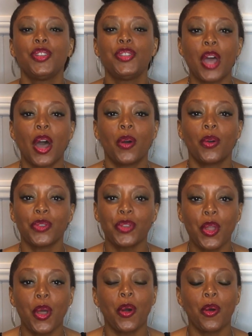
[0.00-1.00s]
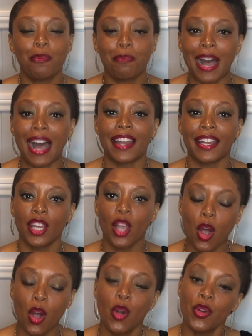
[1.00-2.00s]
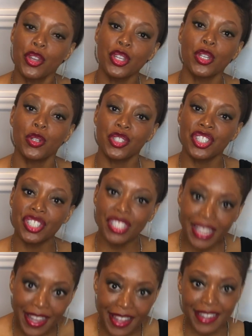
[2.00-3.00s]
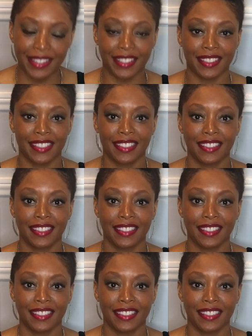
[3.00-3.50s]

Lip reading: Don't nobody owe you shit.